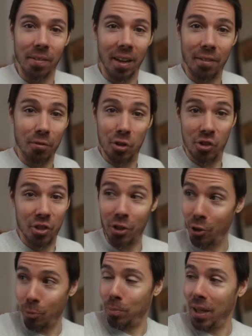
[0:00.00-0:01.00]
I have
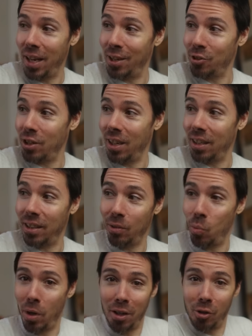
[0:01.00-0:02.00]
zero plans to get the
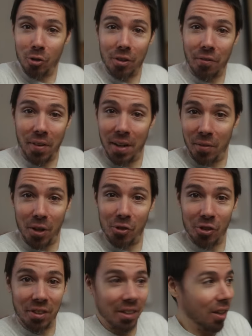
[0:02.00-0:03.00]
100 to
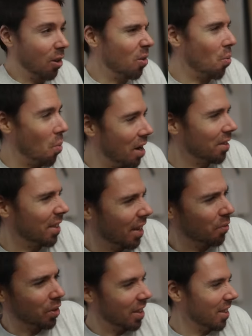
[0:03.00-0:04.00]
500 and oh,
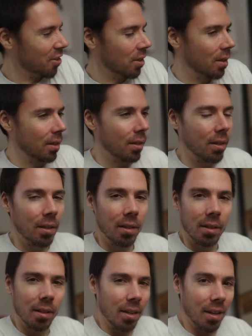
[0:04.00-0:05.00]
wildlife with this.
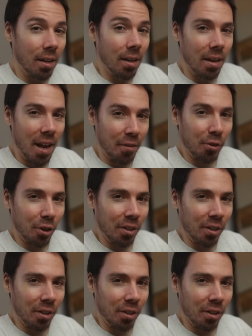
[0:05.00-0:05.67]
Never.